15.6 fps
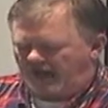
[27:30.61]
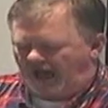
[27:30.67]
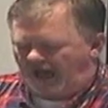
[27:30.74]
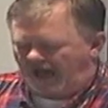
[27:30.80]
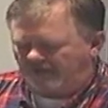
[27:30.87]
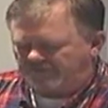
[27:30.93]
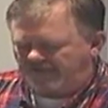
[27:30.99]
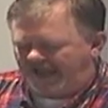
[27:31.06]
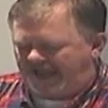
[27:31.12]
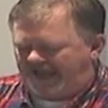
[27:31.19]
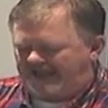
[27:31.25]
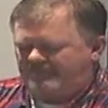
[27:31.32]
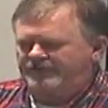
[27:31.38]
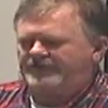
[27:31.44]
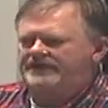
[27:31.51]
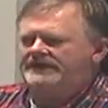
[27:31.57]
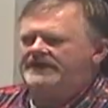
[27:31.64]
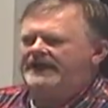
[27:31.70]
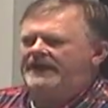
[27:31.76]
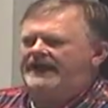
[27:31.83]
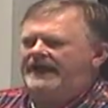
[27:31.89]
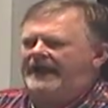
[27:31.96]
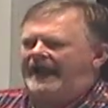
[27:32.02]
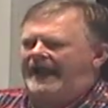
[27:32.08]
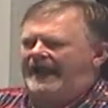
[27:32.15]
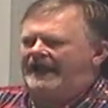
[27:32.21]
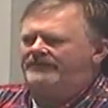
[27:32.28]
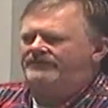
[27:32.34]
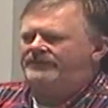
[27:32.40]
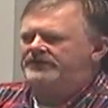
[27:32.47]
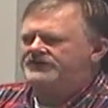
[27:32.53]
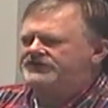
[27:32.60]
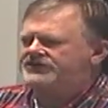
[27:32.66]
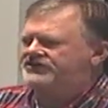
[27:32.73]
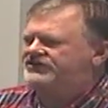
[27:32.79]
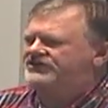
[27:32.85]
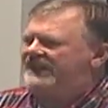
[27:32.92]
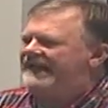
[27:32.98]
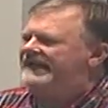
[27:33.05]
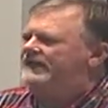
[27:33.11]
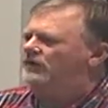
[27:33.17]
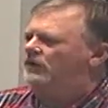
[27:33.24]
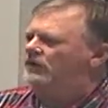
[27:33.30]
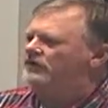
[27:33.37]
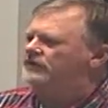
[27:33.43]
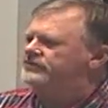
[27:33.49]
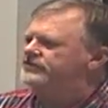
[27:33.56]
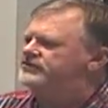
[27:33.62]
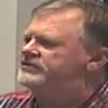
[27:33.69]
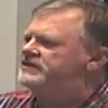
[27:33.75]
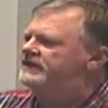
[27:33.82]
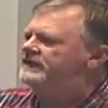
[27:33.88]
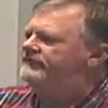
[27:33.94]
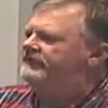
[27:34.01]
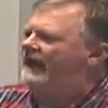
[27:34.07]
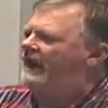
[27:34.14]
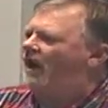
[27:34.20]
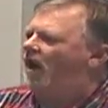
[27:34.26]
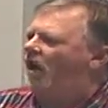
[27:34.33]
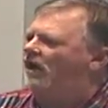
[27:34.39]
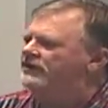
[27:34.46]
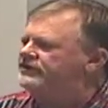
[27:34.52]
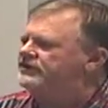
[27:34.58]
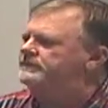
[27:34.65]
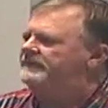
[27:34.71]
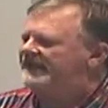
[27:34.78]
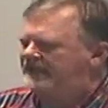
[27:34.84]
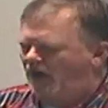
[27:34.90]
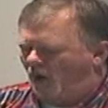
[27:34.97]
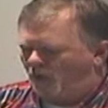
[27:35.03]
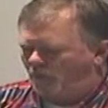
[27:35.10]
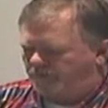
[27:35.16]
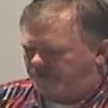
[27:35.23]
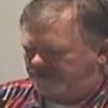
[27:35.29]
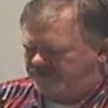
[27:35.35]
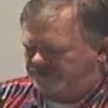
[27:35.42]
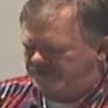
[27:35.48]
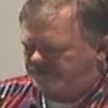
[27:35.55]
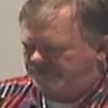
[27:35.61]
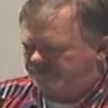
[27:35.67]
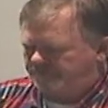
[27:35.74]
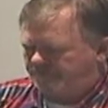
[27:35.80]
of heaven and the seals that are to be opened.